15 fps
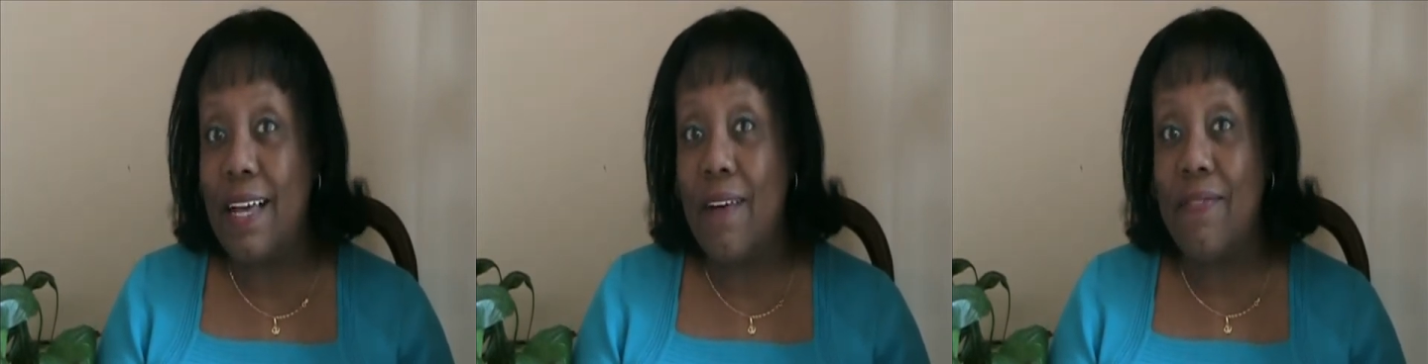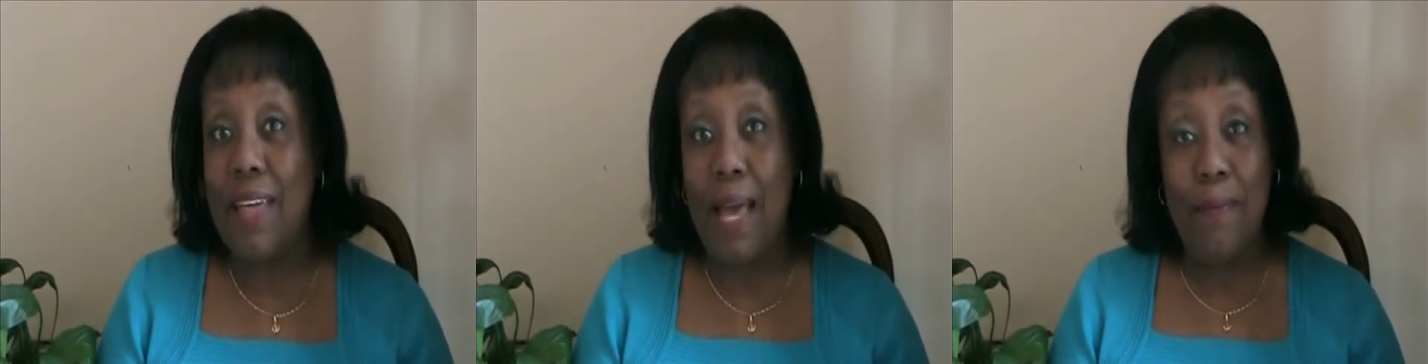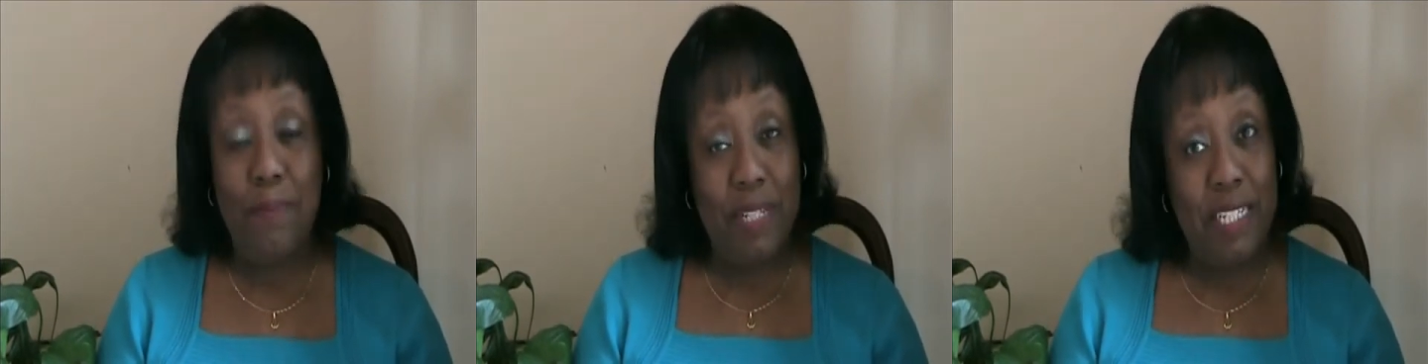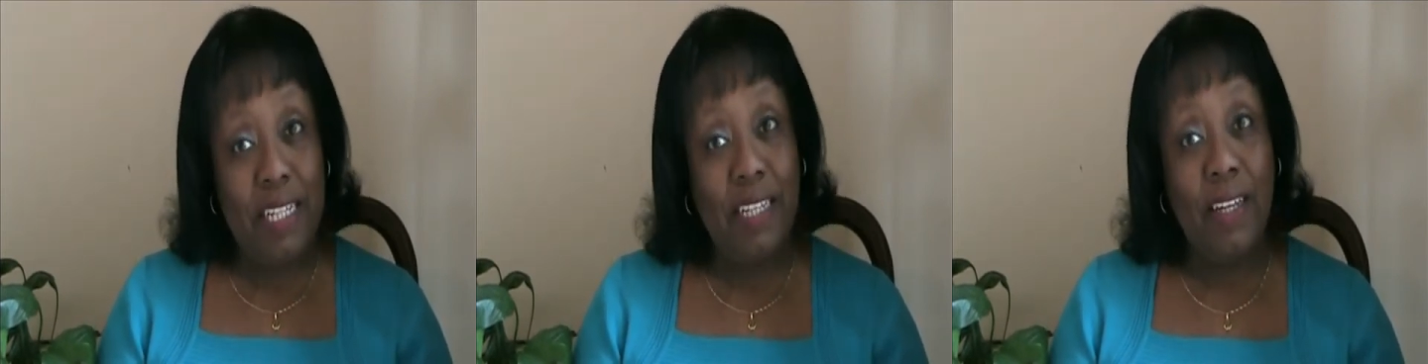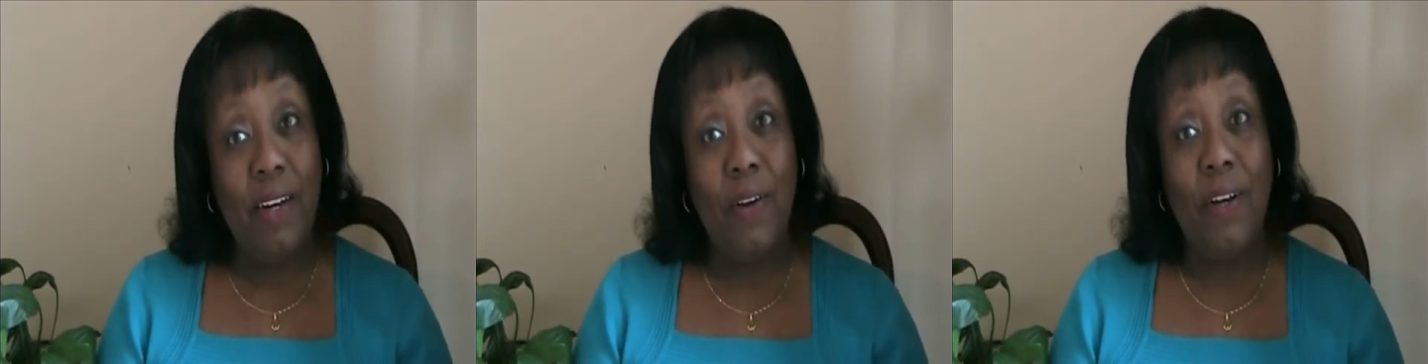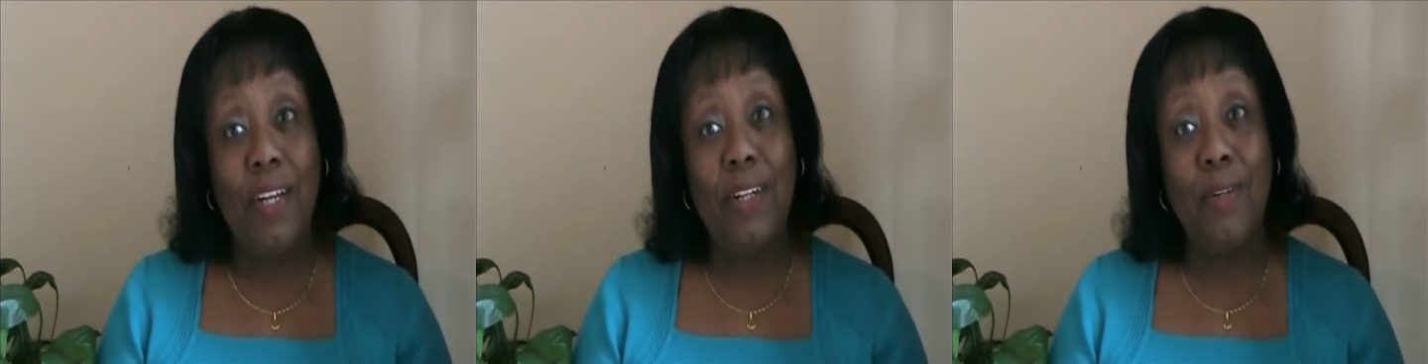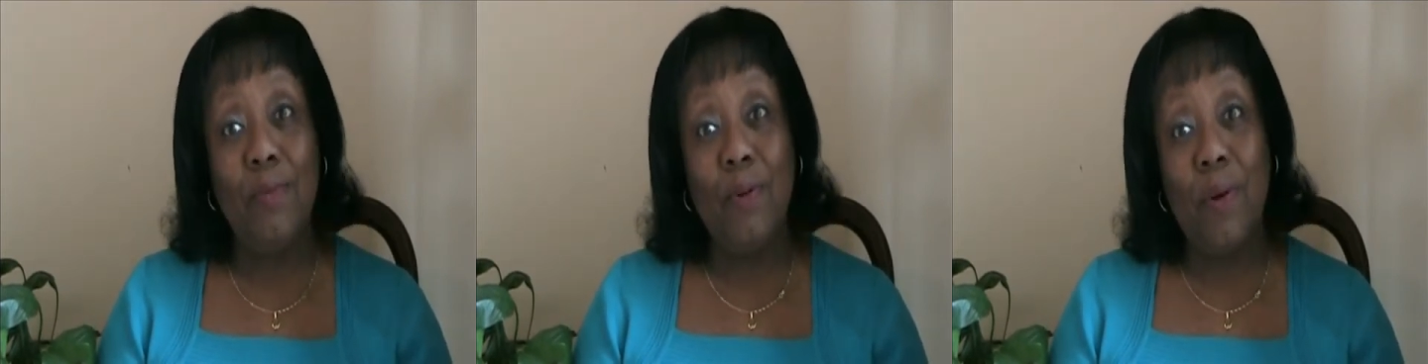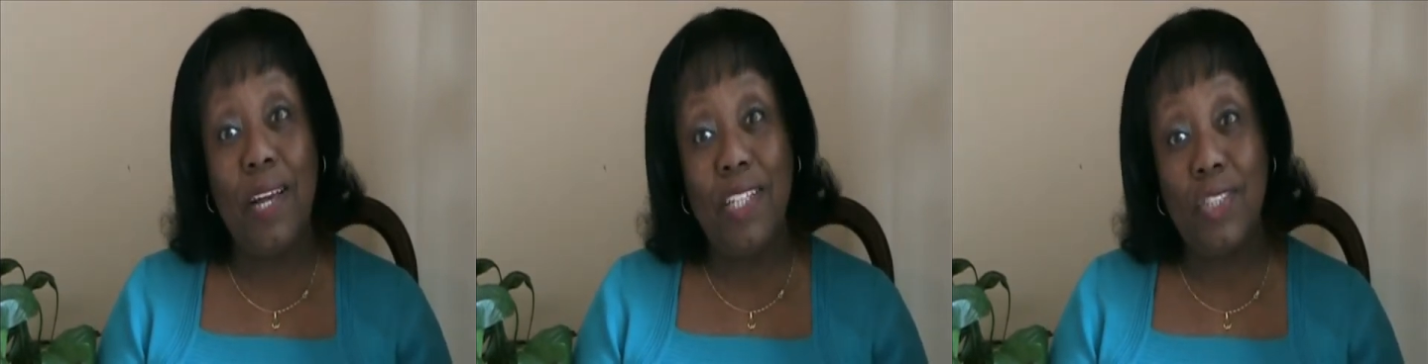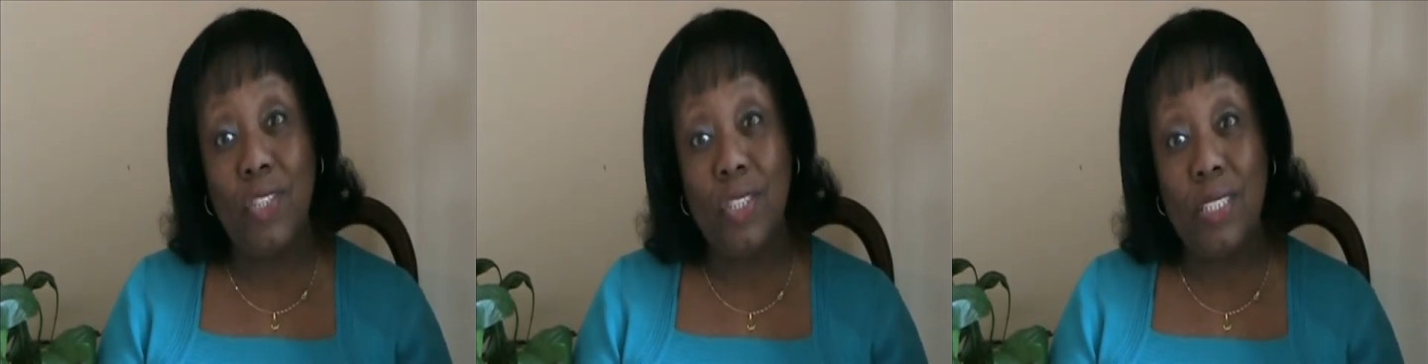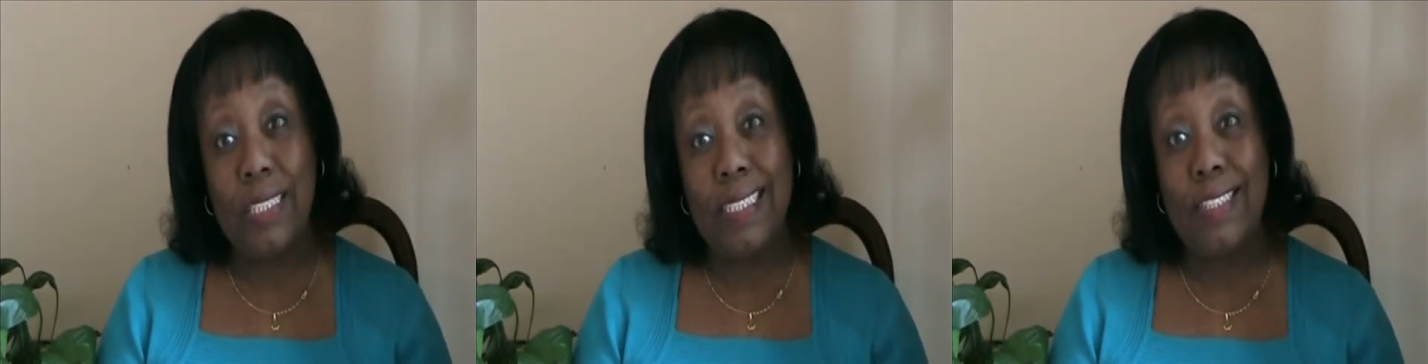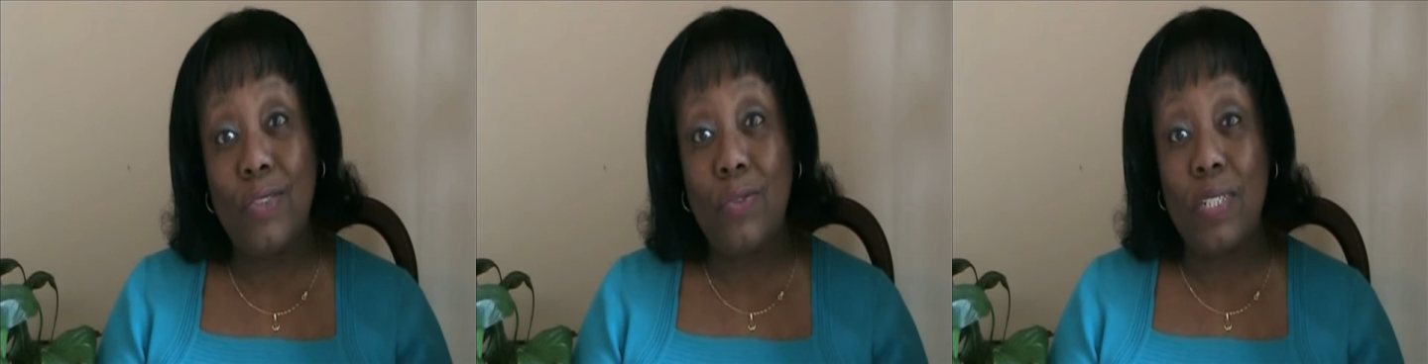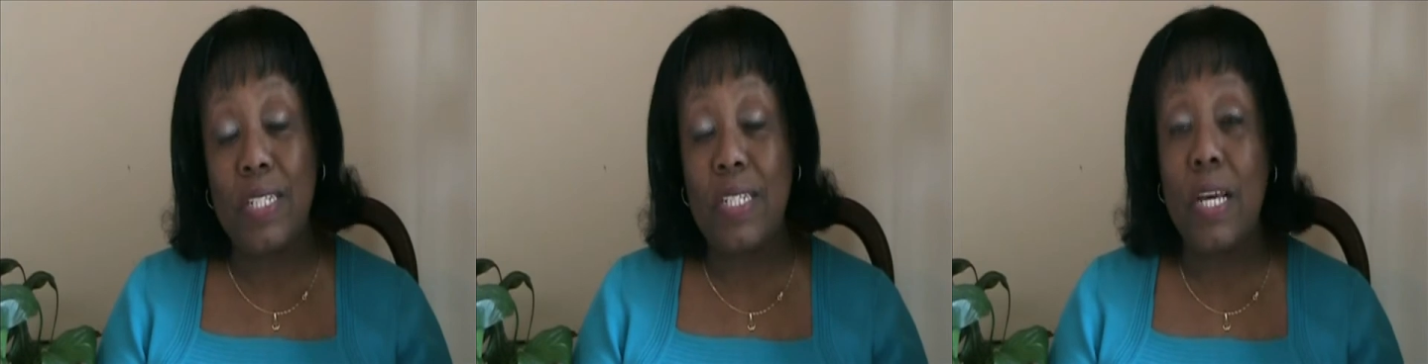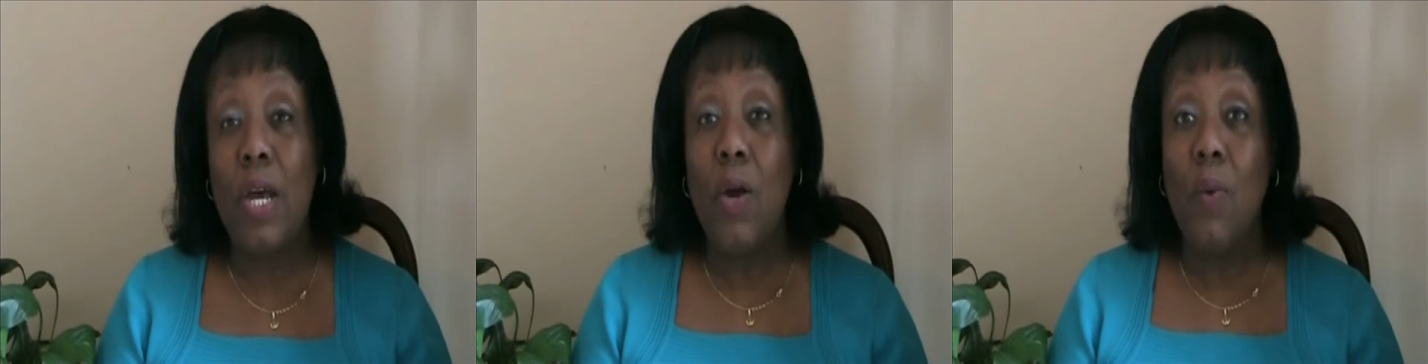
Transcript: of that particular enumeration district